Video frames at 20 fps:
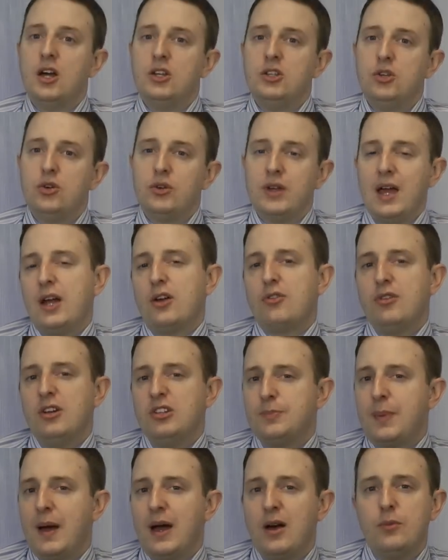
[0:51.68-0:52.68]
You'll get
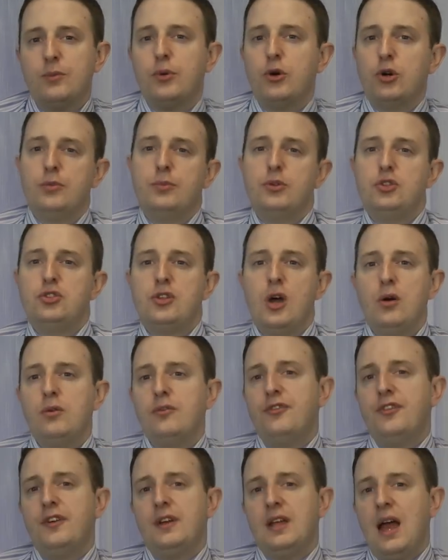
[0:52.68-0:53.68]
crisp output, but
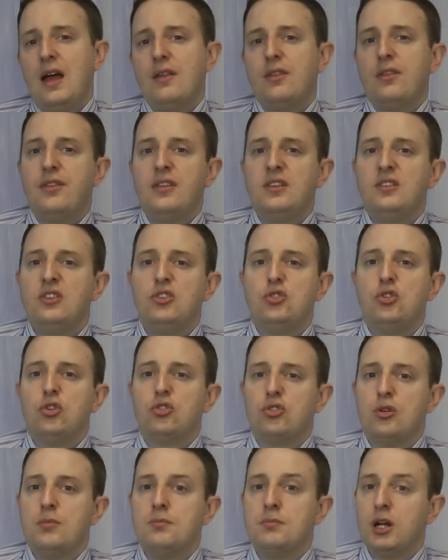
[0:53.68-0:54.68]
don't forget that this is
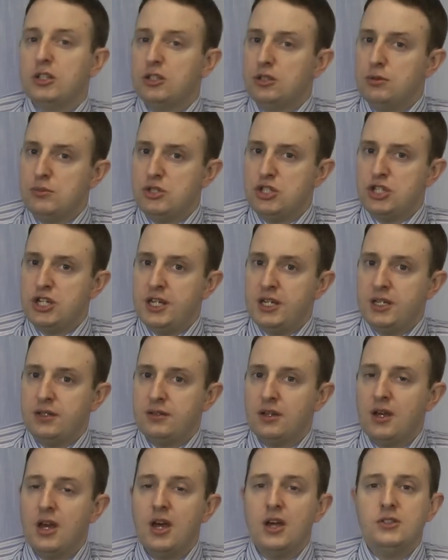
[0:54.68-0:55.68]
just a mono
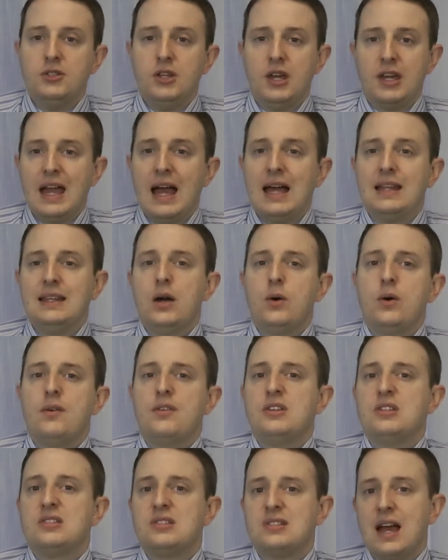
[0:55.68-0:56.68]
machine. You can,
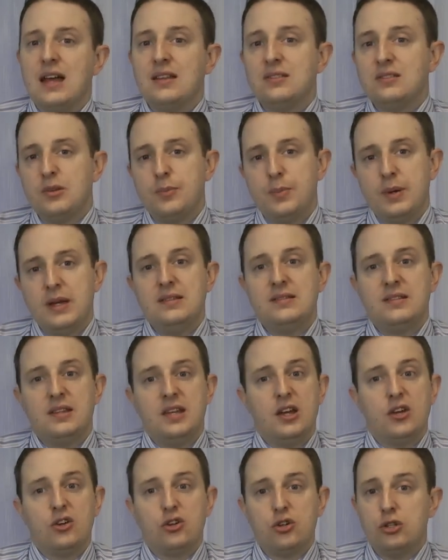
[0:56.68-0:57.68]
however, scan to
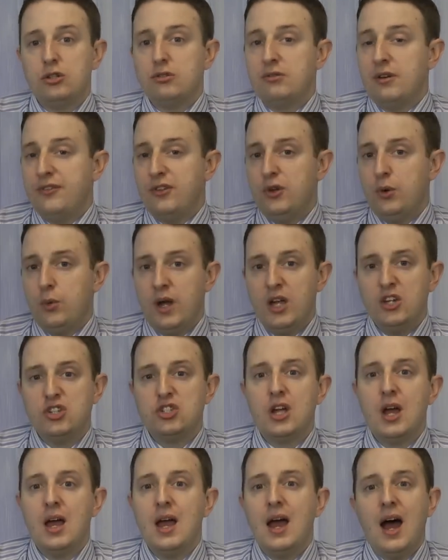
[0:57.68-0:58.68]
PC in colour if you
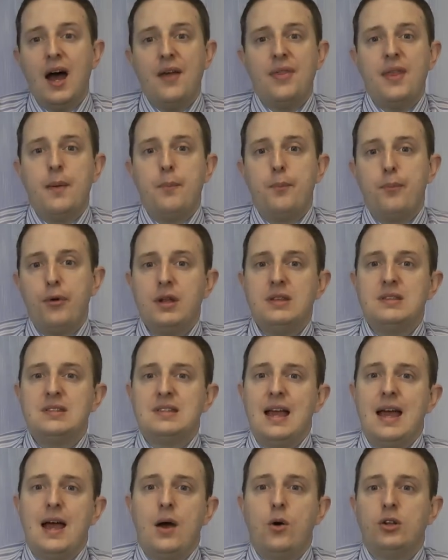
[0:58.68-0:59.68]
wish, and then print
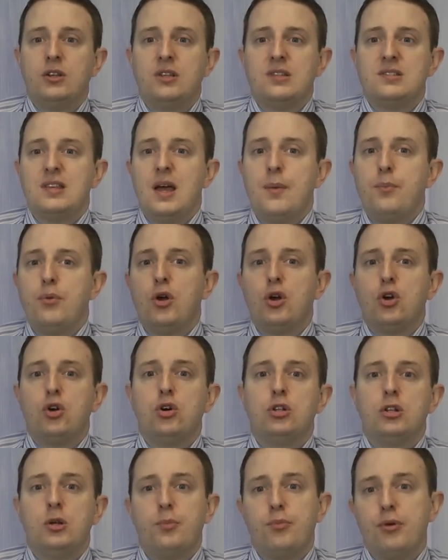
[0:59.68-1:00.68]
it out on a separate
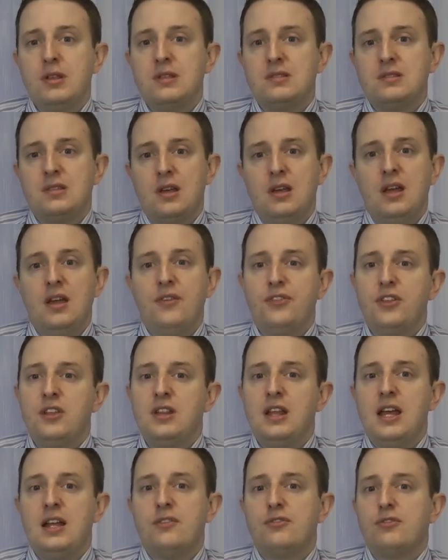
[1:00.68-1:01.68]
colour printer if the
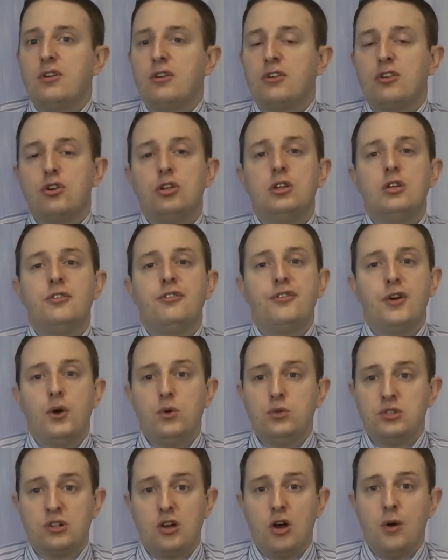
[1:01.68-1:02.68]
need for a colour
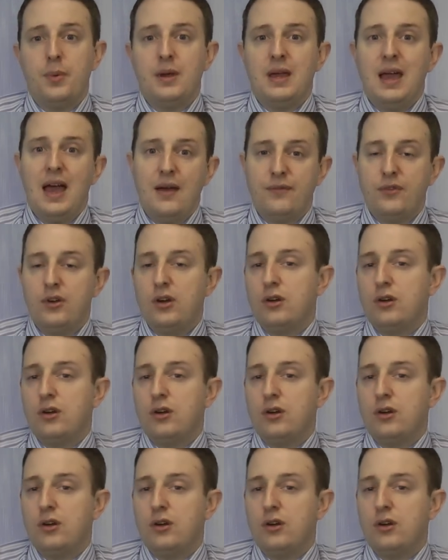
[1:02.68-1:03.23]
photocopy ever